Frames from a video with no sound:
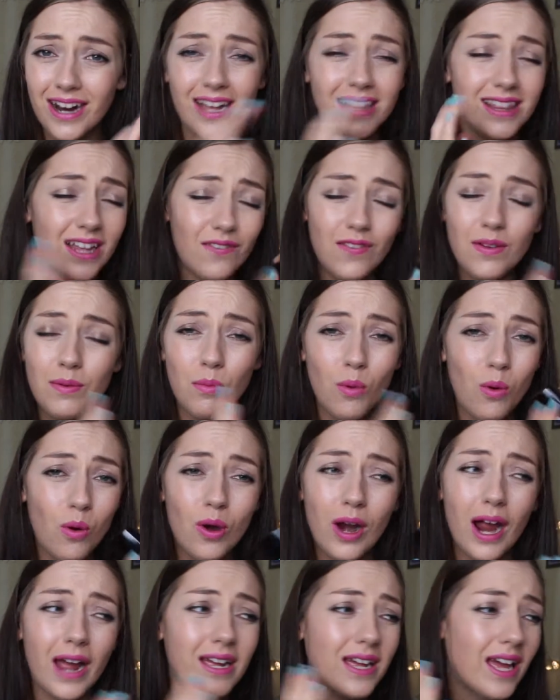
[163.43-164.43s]
I love it
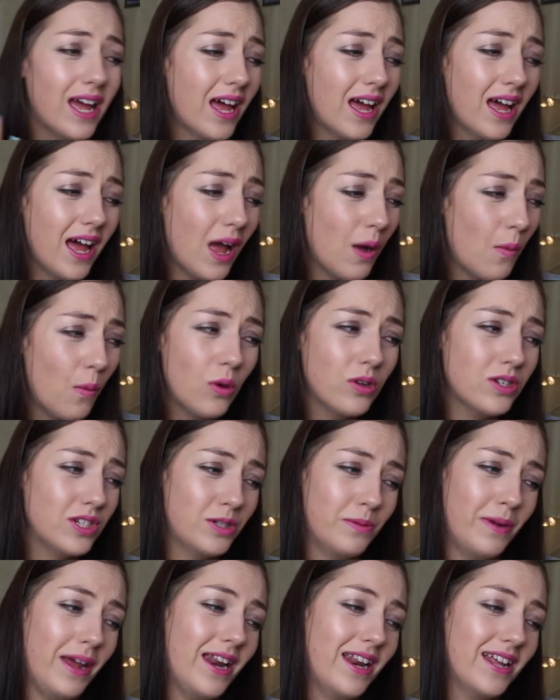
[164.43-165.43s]
more. I, I want
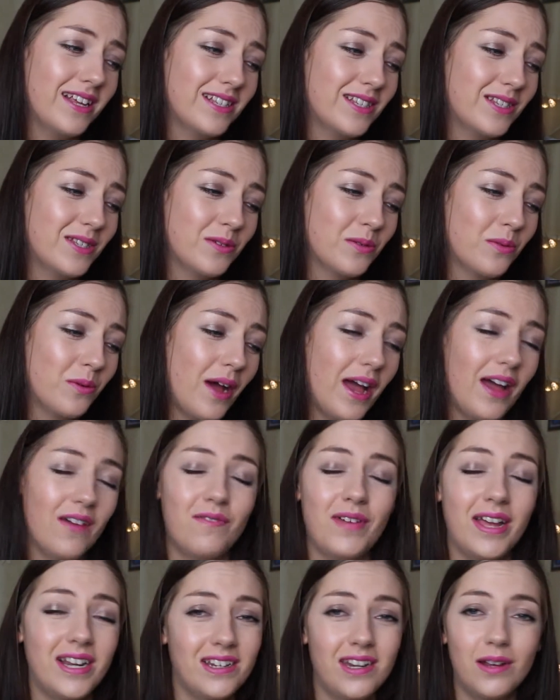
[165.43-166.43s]
to wear it. So
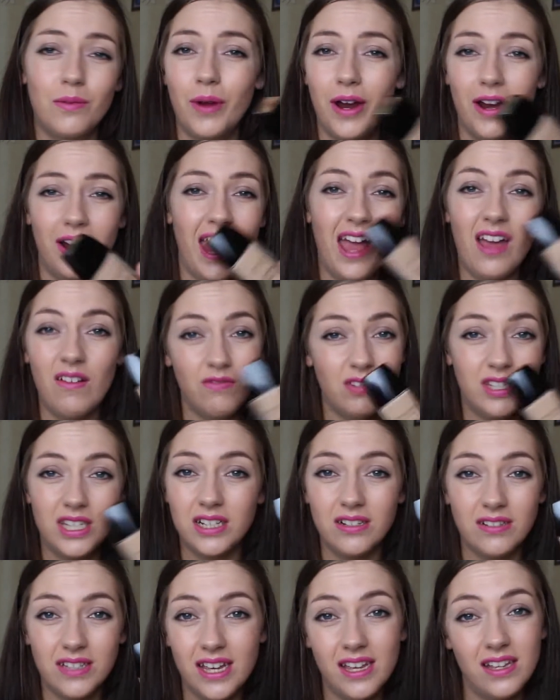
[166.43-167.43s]
I've ended up wearing it every
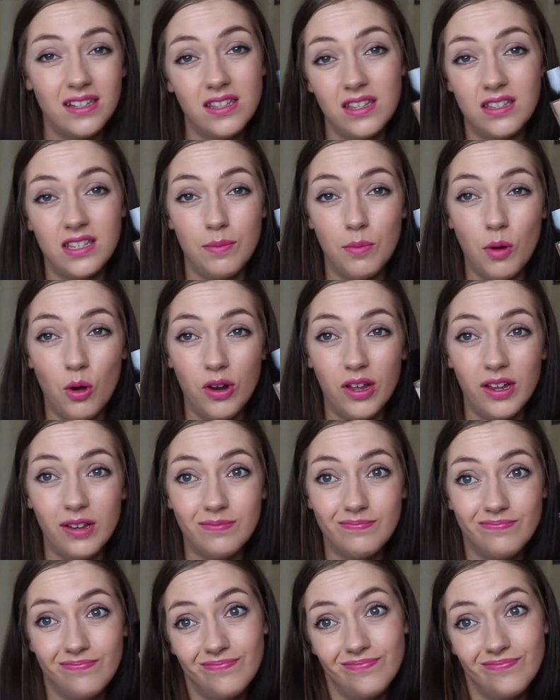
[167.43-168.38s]
single day since I bought it